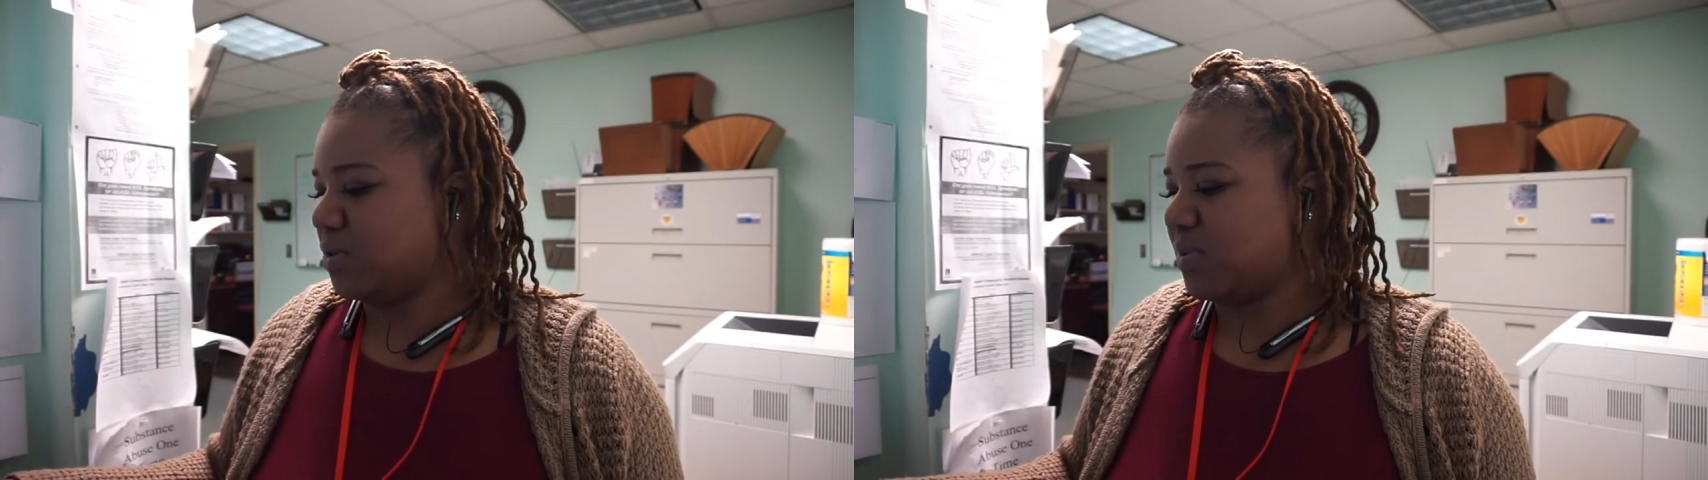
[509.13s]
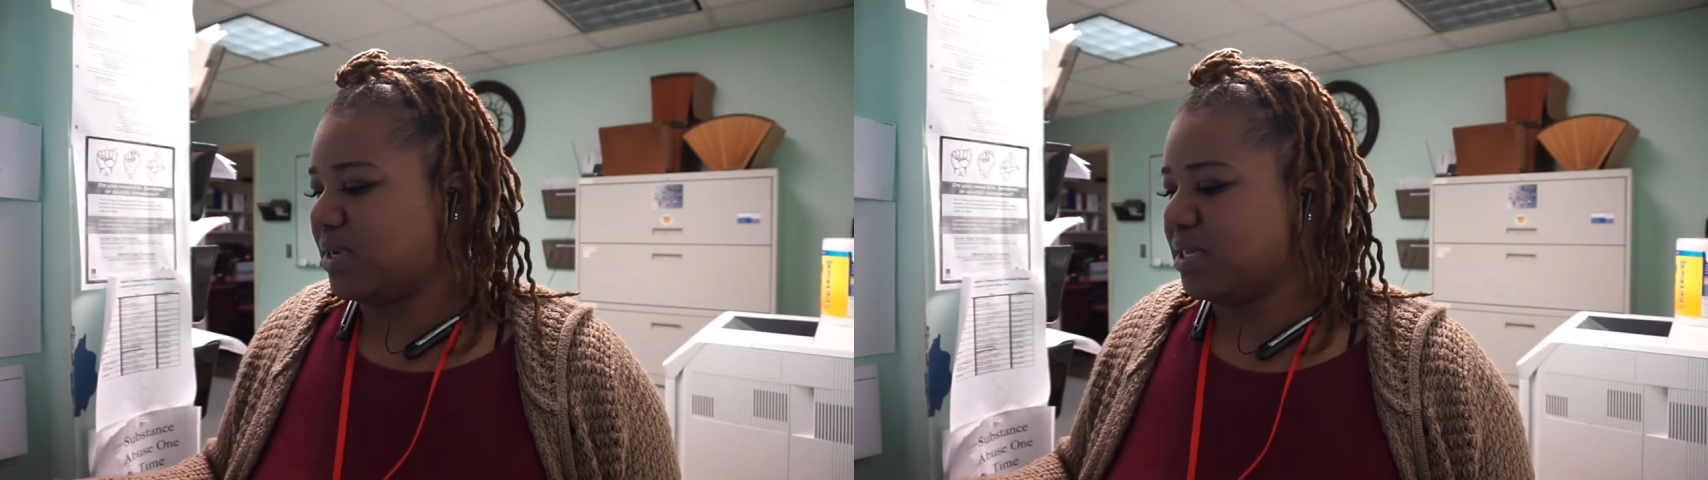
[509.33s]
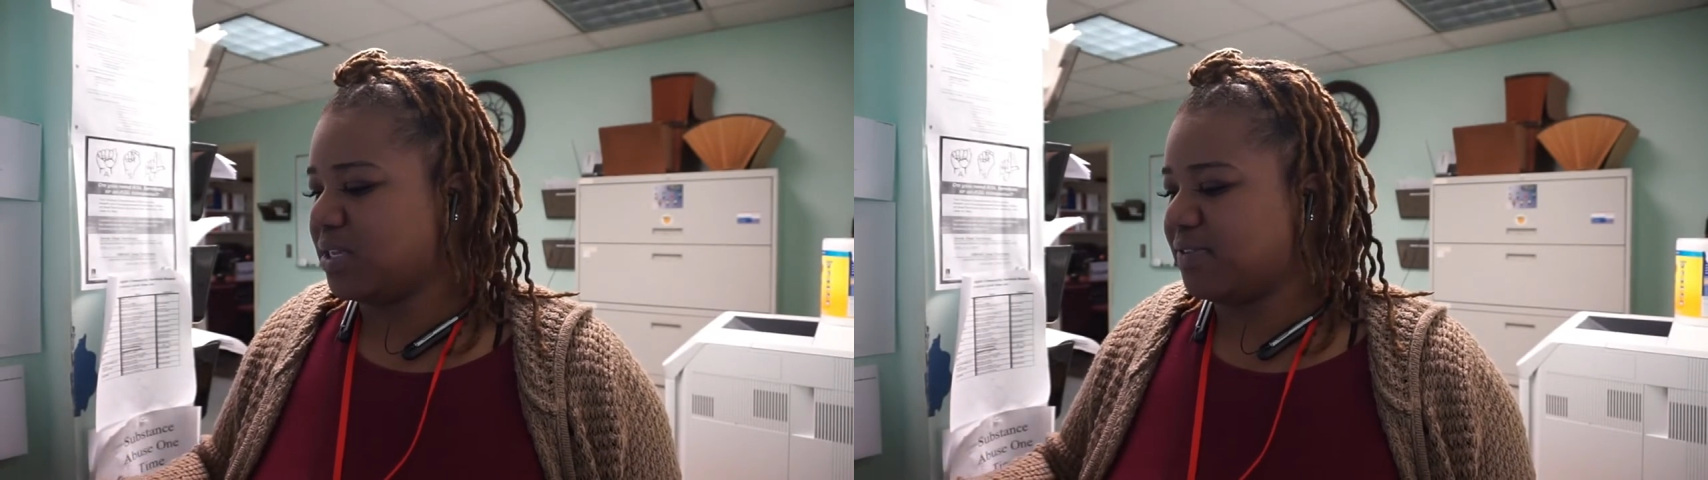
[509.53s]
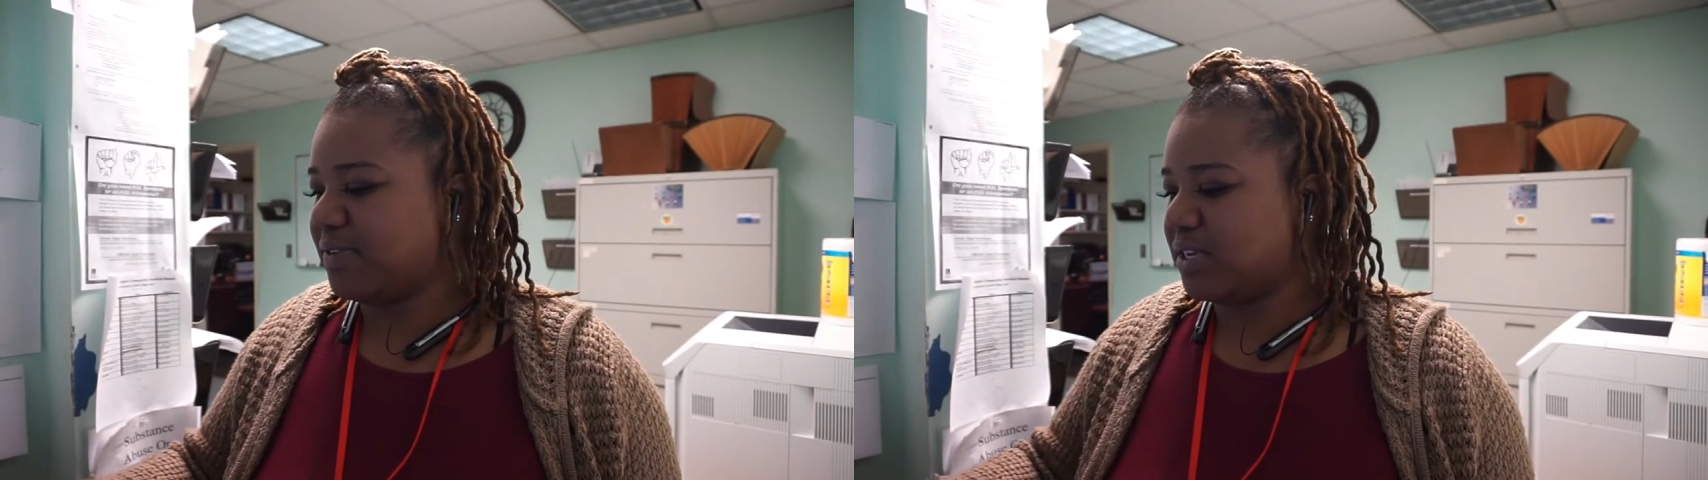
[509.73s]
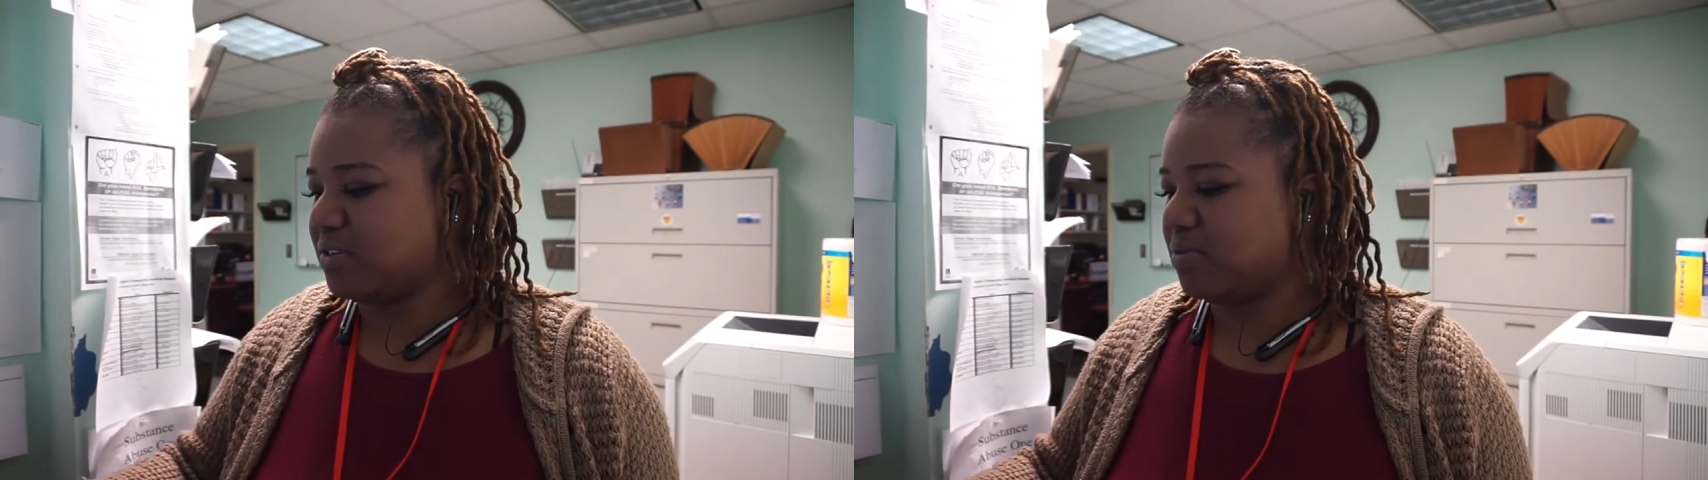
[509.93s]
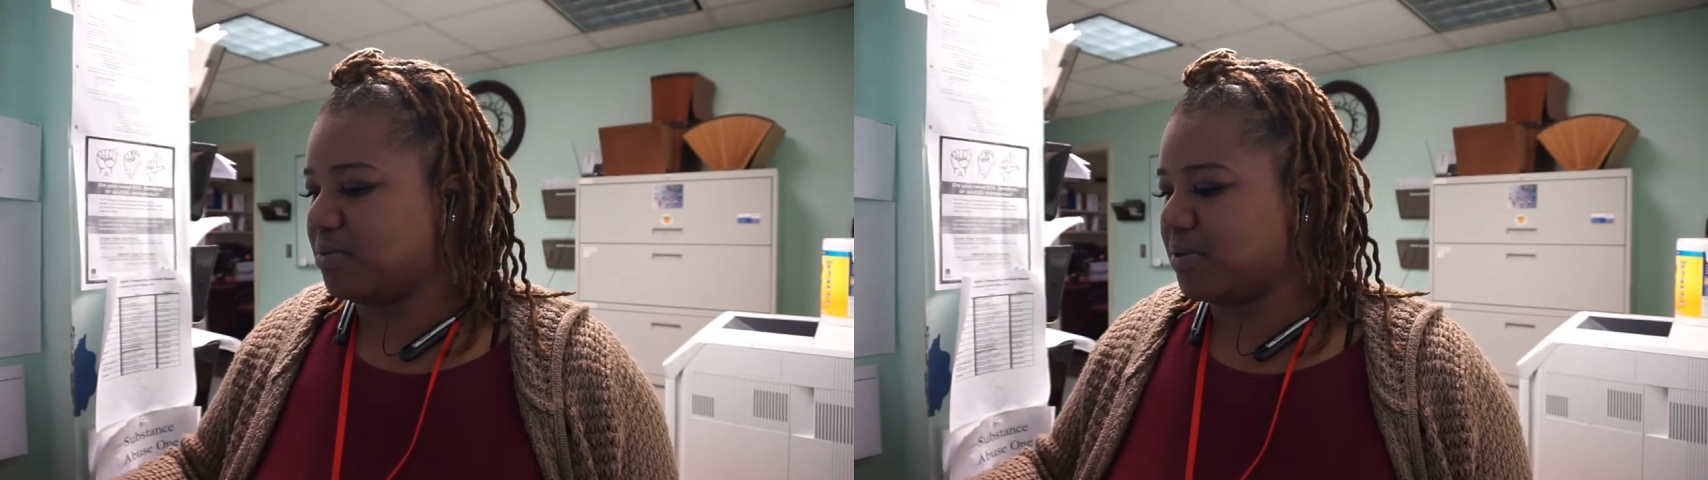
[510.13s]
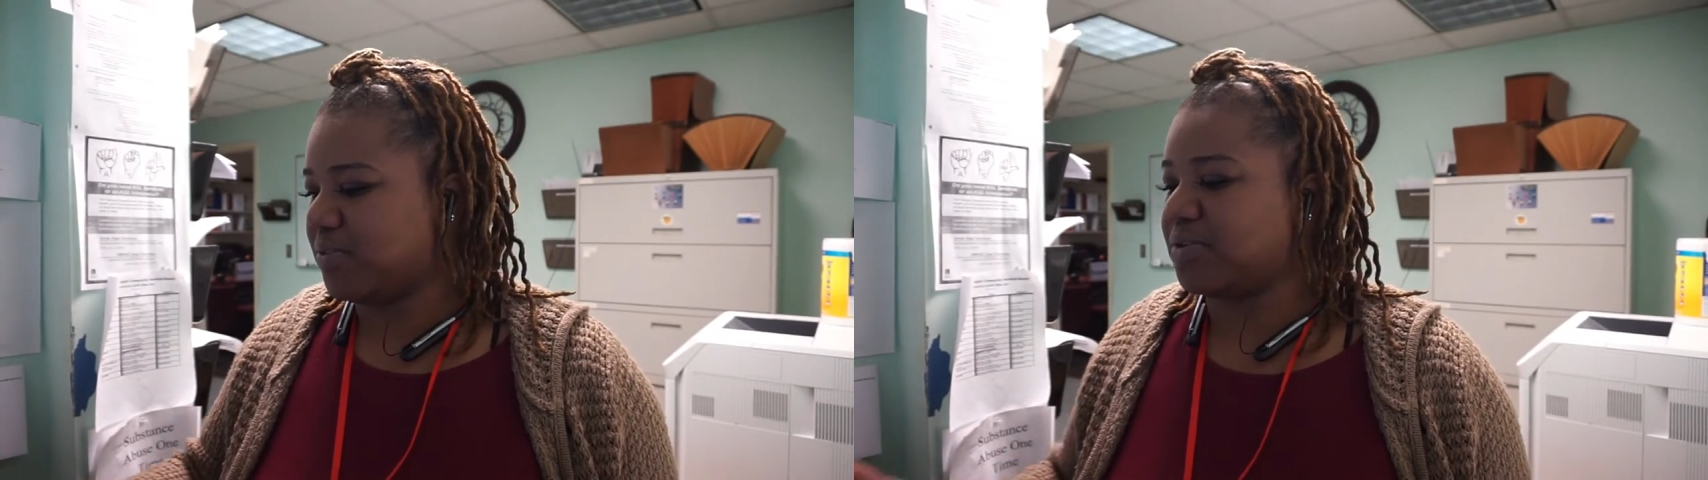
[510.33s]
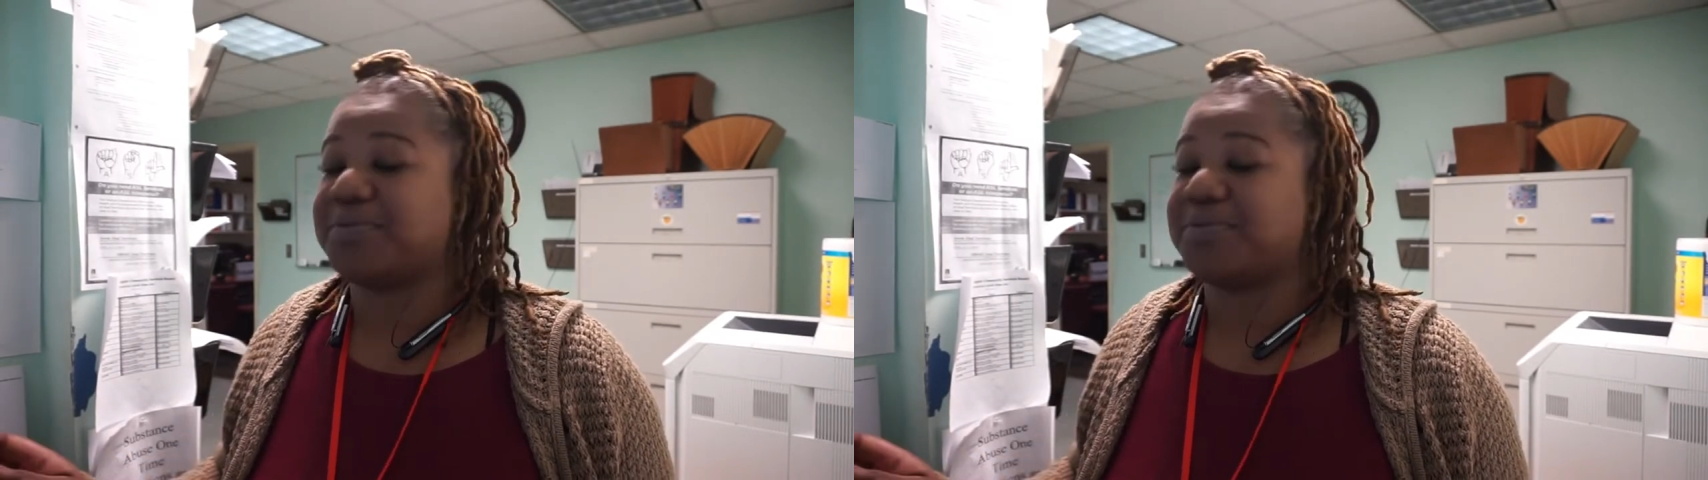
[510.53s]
What the fuck is wrong with my phone?